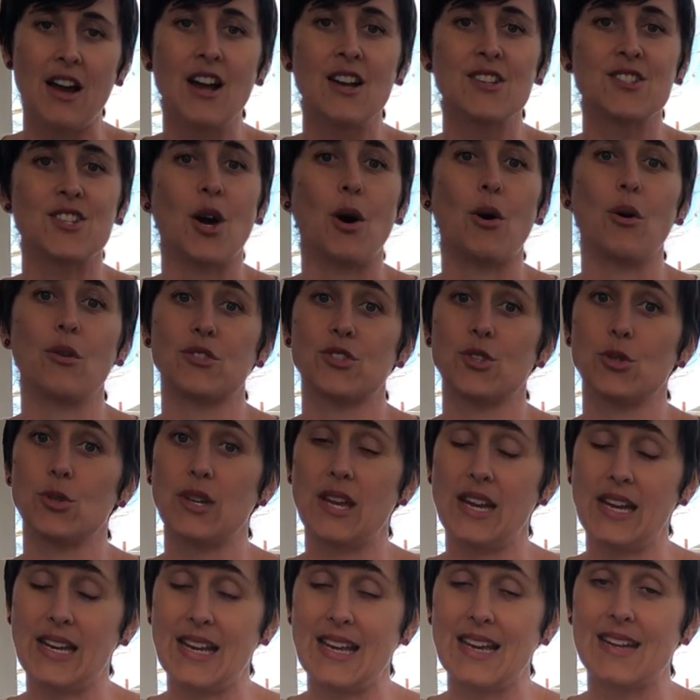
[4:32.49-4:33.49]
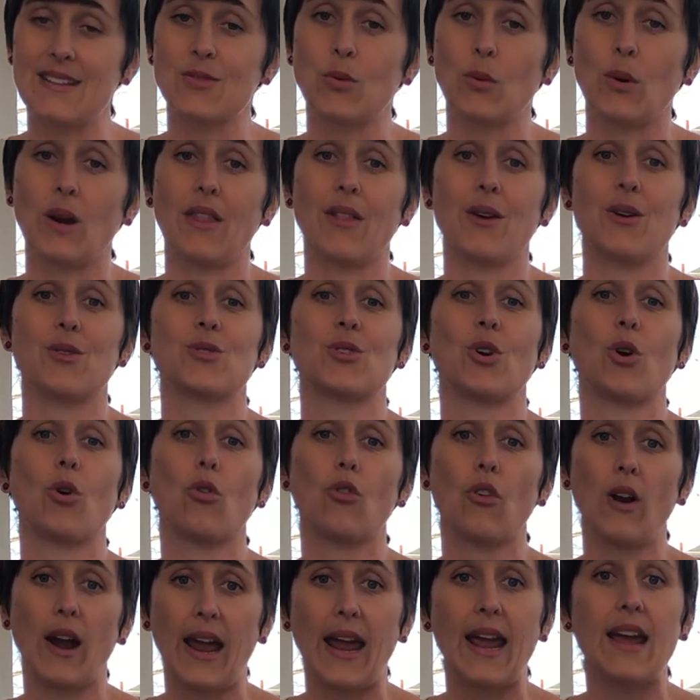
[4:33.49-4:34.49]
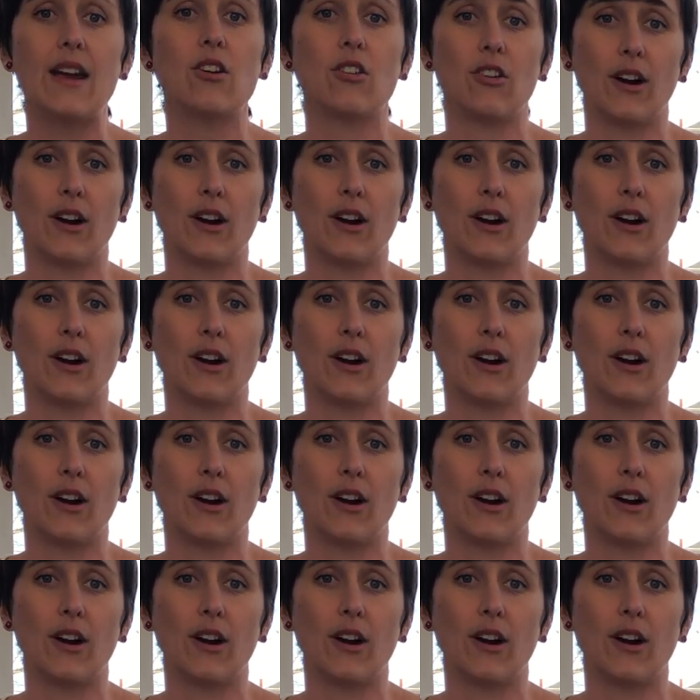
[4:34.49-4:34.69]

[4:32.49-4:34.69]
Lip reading: So zucchini is one of those great